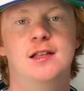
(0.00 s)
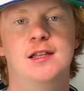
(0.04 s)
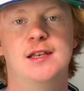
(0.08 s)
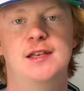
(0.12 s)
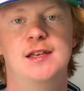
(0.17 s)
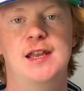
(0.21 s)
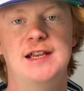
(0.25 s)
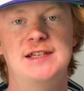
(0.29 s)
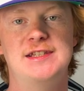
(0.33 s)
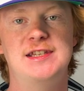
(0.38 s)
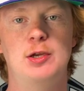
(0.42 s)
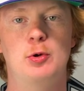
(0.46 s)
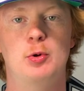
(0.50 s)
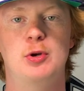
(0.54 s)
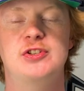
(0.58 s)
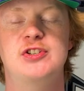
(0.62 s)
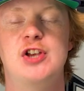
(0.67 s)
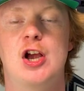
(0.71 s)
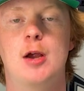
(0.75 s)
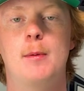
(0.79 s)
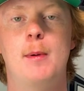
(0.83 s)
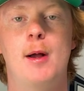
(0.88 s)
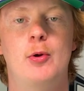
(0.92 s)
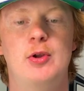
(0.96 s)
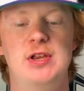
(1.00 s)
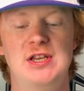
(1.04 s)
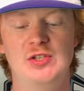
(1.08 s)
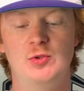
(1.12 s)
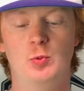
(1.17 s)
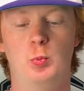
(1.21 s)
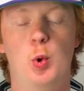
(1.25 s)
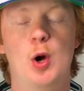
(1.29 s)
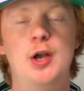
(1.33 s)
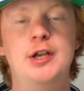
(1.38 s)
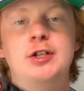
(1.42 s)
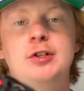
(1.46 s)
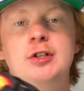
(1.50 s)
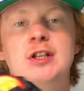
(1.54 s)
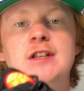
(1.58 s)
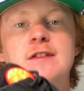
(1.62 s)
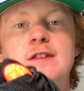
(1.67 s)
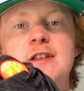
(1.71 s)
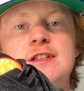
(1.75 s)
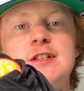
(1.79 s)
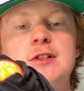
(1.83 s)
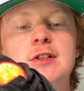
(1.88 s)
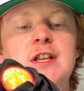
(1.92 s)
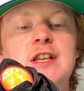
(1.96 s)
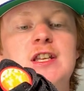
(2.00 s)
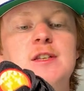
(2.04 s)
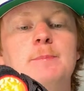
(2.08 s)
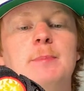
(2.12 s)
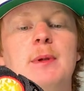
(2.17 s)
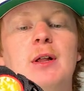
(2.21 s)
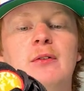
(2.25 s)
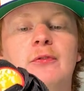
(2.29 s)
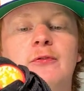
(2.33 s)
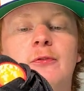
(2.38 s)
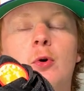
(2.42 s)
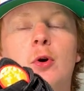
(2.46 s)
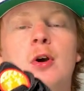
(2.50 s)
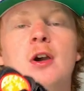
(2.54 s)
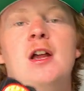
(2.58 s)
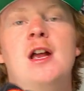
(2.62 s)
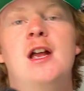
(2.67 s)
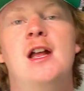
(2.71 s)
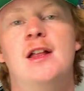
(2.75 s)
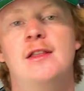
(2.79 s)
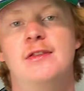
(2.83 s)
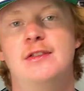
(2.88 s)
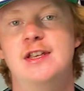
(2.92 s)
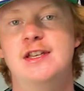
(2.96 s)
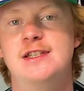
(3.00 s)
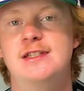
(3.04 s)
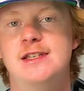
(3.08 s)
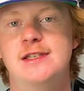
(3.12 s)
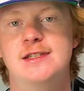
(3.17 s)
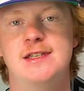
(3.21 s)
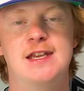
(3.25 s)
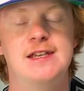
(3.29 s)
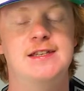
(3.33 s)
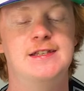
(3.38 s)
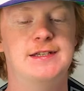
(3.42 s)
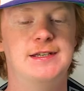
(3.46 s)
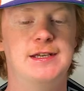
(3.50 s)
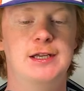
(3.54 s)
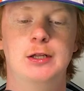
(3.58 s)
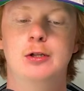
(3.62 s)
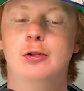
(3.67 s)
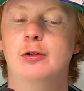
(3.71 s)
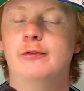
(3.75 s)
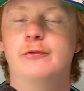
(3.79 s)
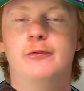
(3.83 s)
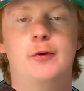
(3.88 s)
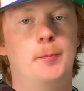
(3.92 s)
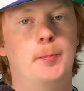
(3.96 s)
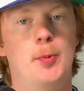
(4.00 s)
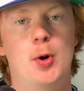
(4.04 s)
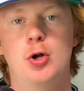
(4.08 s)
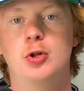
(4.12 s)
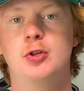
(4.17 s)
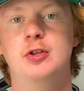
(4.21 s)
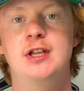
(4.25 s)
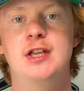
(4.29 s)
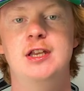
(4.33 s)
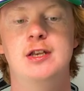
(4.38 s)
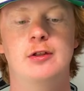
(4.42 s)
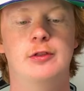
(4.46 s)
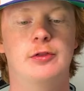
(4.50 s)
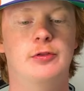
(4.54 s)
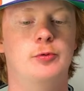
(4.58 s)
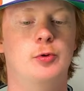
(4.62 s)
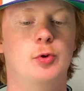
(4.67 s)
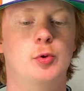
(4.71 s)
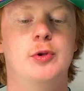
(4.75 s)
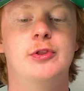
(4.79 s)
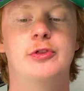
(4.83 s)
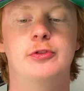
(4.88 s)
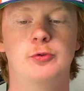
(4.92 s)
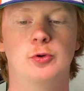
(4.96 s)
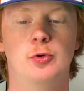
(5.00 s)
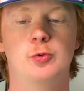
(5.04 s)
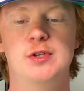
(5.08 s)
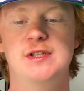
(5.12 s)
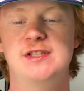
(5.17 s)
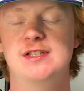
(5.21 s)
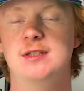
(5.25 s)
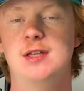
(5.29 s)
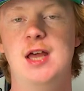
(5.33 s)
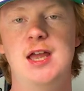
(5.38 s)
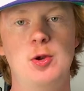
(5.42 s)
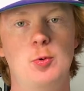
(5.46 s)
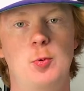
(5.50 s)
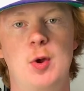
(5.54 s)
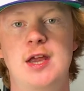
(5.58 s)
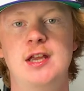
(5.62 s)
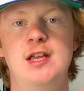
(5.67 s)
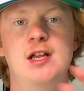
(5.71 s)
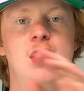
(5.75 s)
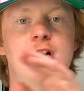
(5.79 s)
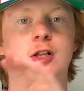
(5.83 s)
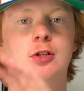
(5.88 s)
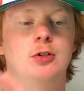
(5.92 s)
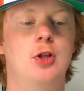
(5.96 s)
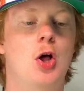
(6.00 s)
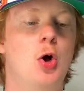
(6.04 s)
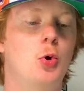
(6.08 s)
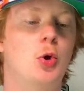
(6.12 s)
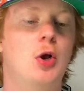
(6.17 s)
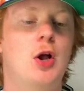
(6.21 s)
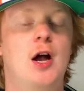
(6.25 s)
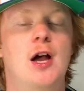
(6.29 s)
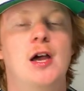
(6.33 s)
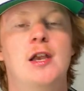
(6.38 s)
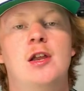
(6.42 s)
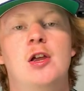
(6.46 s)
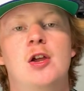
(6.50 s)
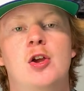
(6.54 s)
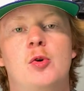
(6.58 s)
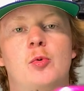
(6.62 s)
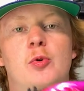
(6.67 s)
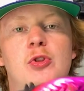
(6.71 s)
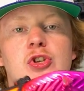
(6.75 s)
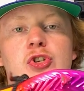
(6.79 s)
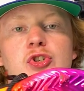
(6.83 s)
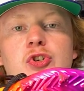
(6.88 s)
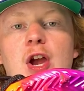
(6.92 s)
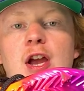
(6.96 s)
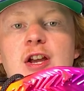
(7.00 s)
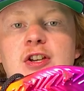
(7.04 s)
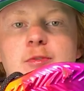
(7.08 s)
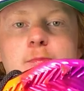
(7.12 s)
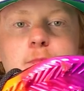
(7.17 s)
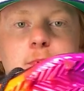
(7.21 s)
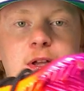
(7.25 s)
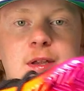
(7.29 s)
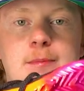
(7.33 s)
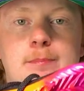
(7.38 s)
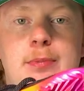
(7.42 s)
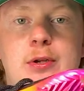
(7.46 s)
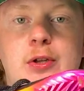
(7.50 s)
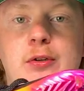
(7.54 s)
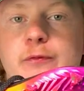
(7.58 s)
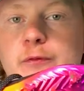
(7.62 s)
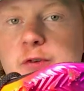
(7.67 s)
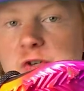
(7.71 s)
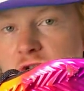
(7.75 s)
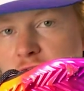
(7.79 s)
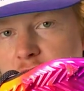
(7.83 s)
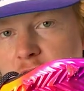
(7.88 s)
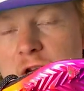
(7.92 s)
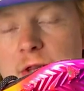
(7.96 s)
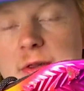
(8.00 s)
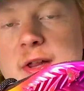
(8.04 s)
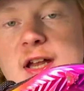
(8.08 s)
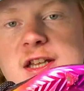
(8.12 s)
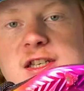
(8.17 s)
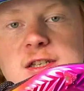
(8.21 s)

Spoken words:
Next thing I want to talk about is what cleat this cleat is built for. This is a skill football cleat through and through. It's lightweight, low cut, with a traction plate built for straight line